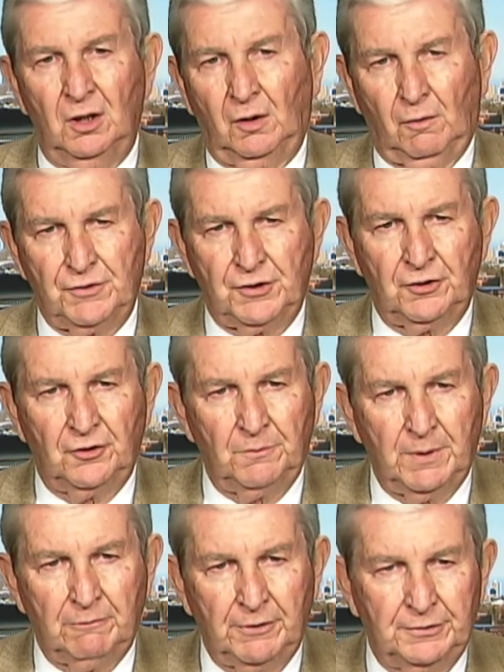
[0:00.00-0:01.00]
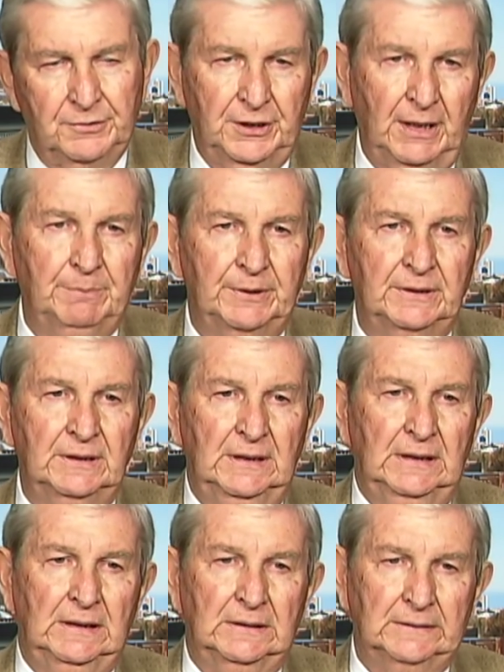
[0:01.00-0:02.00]
or is it going to be rather tepid
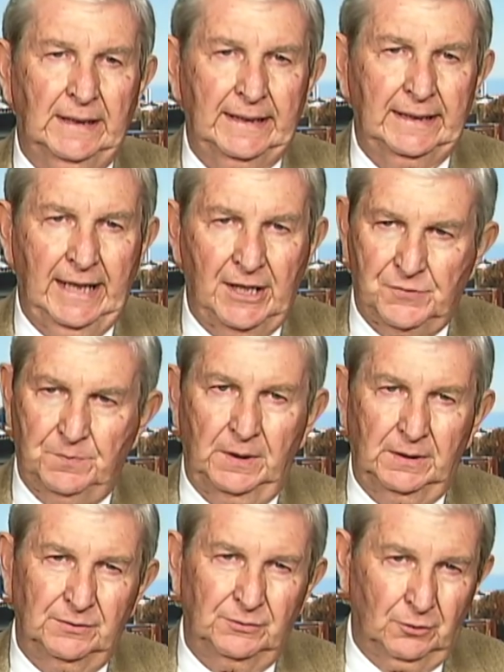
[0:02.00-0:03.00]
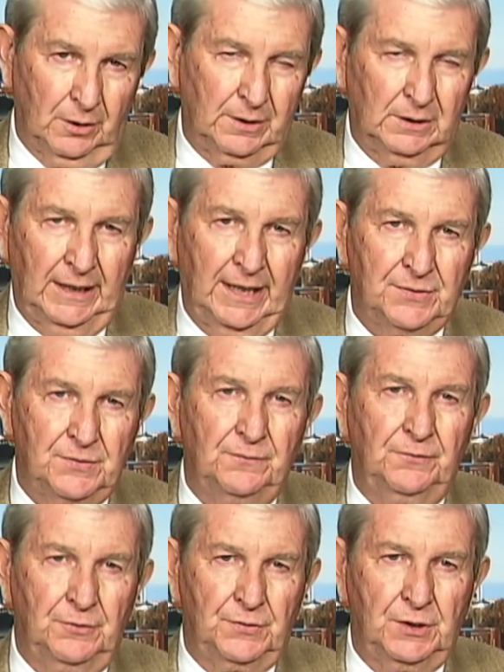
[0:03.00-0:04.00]
like it has been during the
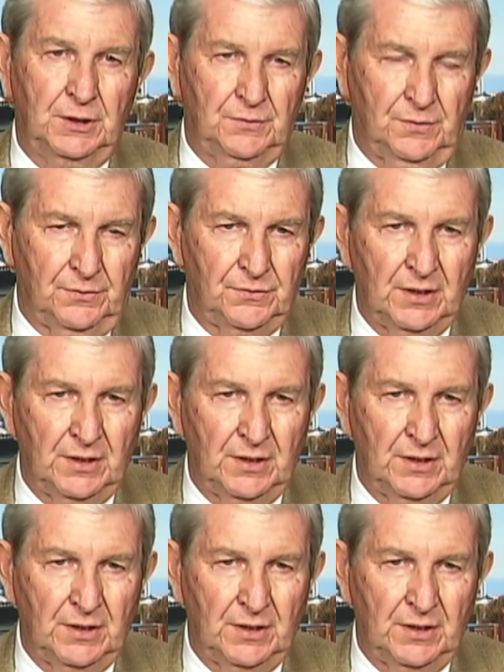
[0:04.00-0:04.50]
last few seasons?